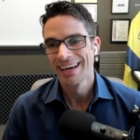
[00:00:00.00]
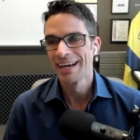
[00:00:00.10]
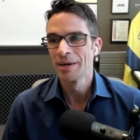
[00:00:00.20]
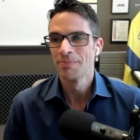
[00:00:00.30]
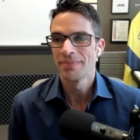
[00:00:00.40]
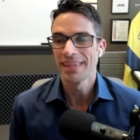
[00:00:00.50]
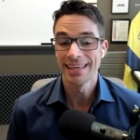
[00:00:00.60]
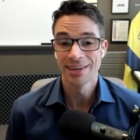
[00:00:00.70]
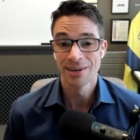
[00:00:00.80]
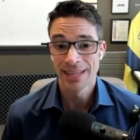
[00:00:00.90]
Um,
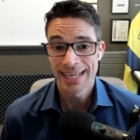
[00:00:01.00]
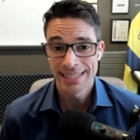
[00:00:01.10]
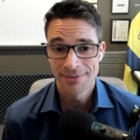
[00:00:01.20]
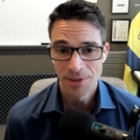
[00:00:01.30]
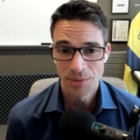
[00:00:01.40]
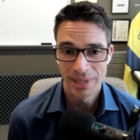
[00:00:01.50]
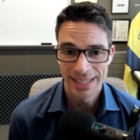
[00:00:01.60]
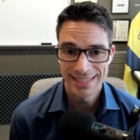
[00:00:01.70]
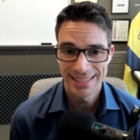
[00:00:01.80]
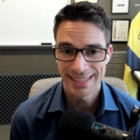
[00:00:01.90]
in our last few
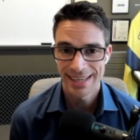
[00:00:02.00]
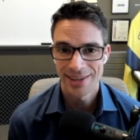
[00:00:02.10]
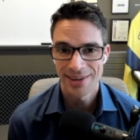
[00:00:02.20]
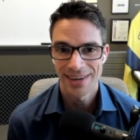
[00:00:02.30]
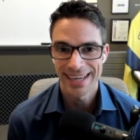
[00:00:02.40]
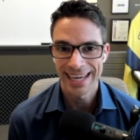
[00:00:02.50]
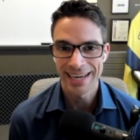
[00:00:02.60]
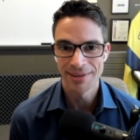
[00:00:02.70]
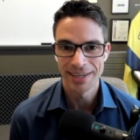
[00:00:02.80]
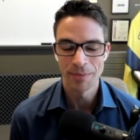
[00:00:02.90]
minutes together, I
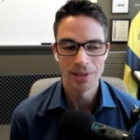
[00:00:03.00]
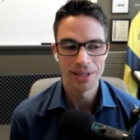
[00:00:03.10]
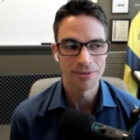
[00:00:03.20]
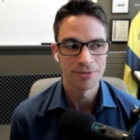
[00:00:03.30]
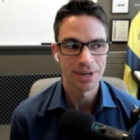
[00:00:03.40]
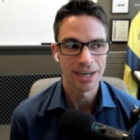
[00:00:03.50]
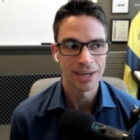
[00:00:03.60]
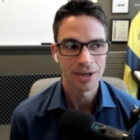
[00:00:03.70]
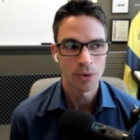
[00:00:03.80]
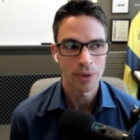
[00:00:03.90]
have a couple of
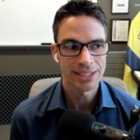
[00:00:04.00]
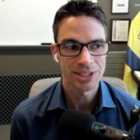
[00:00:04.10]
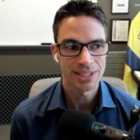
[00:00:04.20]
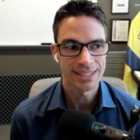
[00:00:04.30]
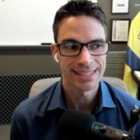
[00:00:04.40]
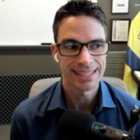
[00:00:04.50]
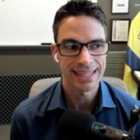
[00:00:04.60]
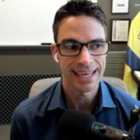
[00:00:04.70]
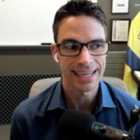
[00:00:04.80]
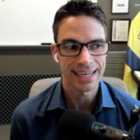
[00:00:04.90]
uh, questions
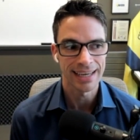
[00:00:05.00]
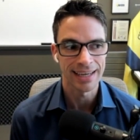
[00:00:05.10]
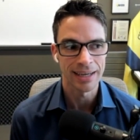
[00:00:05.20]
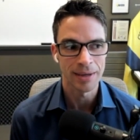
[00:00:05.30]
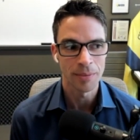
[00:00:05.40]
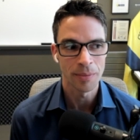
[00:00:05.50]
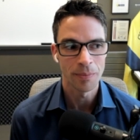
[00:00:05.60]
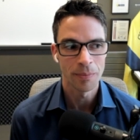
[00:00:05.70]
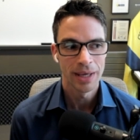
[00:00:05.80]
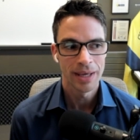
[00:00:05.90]
that uh,
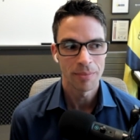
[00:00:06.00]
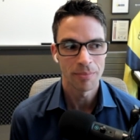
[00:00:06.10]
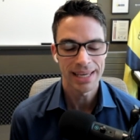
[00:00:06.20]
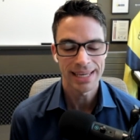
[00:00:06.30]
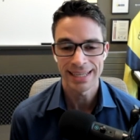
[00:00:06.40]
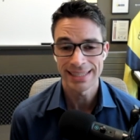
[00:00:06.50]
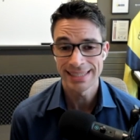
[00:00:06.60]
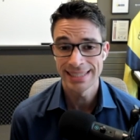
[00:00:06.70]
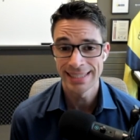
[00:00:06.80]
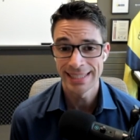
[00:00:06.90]
may
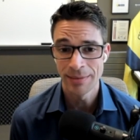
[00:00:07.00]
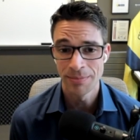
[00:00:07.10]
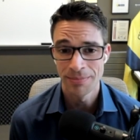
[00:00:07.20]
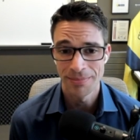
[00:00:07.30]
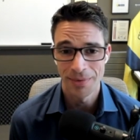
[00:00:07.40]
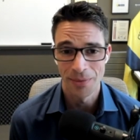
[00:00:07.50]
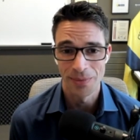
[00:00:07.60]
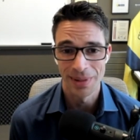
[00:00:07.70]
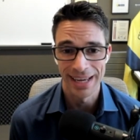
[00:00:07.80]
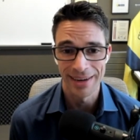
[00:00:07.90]
not seem
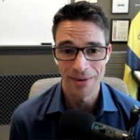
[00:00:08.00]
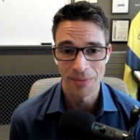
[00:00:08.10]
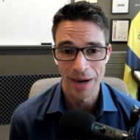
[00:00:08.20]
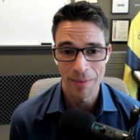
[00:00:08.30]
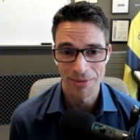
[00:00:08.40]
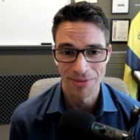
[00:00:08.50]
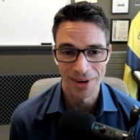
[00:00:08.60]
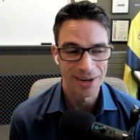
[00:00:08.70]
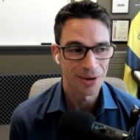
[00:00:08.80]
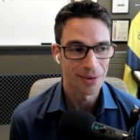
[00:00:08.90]
like rapid
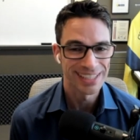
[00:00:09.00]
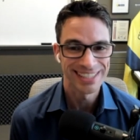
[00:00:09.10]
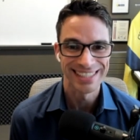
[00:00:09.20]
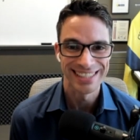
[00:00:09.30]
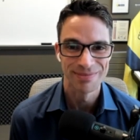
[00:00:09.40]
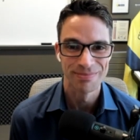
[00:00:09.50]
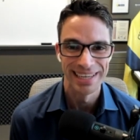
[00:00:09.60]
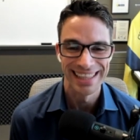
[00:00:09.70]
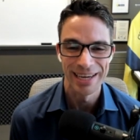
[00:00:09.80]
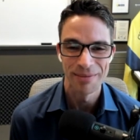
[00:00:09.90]
fire questions,
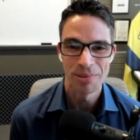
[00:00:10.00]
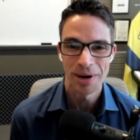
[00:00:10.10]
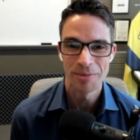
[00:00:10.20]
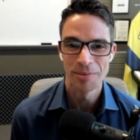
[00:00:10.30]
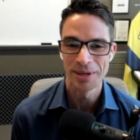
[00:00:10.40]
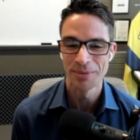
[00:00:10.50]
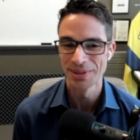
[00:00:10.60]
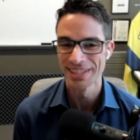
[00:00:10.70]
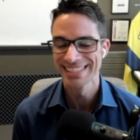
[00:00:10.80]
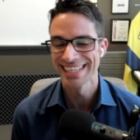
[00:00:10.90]
but they probably
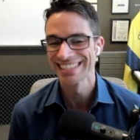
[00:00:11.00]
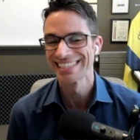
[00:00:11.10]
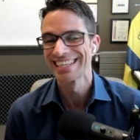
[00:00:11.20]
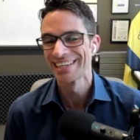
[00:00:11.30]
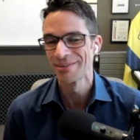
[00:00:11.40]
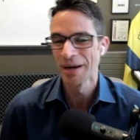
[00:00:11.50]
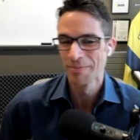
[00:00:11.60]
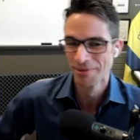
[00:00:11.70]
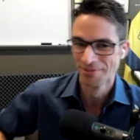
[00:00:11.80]
will necessitate a rapid